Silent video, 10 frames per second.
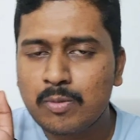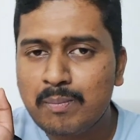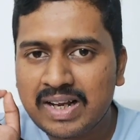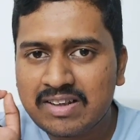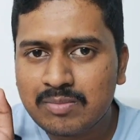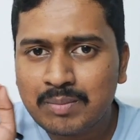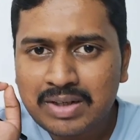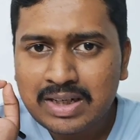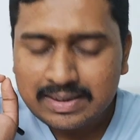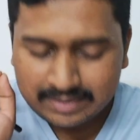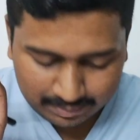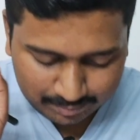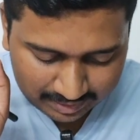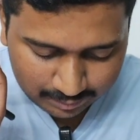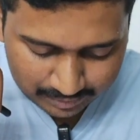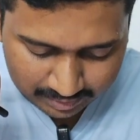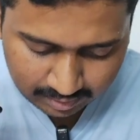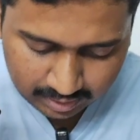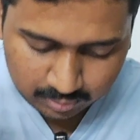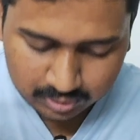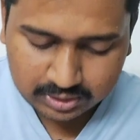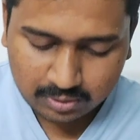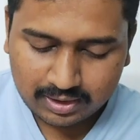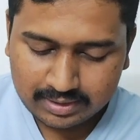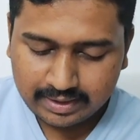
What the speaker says: So maximum 3 minutes per question, okay?